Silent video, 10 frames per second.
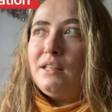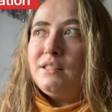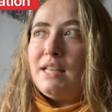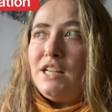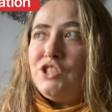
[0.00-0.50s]

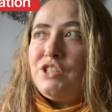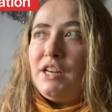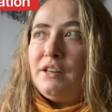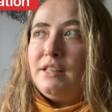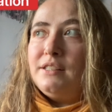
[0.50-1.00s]

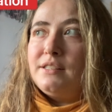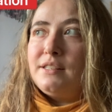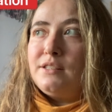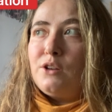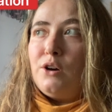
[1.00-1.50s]
Sagittarius
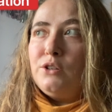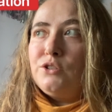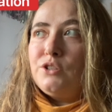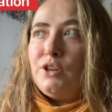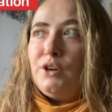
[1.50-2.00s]
is
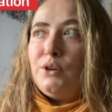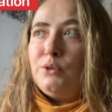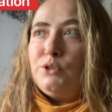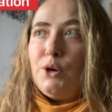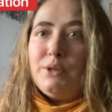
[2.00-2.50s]

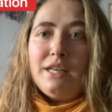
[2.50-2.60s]
also known